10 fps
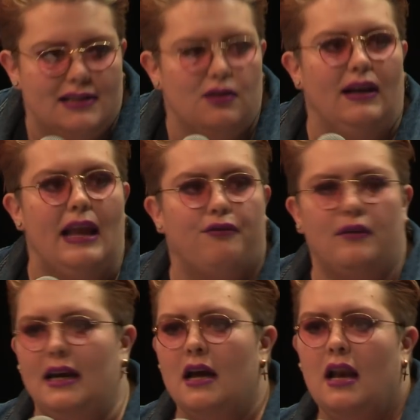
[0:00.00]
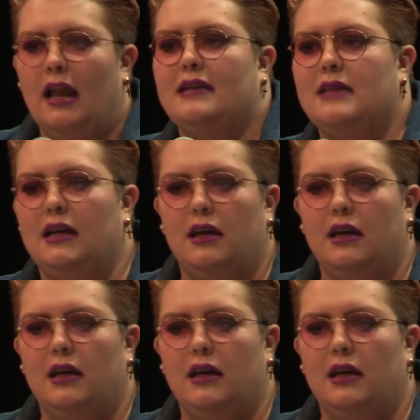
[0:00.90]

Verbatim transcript: It's not in every like say